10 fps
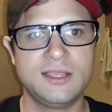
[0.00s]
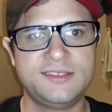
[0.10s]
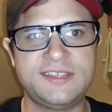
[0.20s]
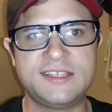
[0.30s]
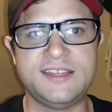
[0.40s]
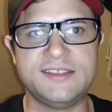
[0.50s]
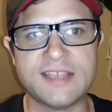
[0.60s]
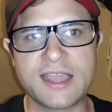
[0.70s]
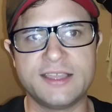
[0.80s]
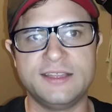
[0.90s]
sixty
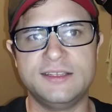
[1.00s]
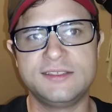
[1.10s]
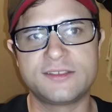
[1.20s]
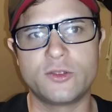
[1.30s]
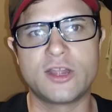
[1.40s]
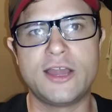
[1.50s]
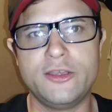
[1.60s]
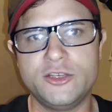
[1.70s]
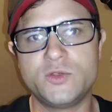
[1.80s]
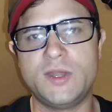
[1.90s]
seconds or one
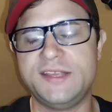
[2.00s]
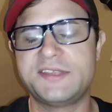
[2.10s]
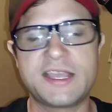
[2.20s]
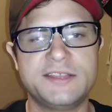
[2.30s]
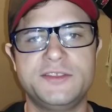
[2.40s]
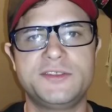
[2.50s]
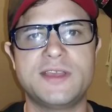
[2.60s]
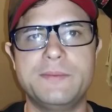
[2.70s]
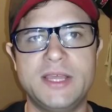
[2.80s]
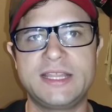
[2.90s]
hundred twenty seconds or
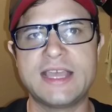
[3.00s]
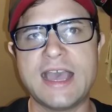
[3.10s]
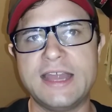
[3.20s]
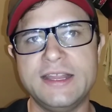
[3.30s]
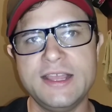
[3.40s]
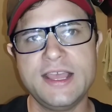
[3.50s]
something like that,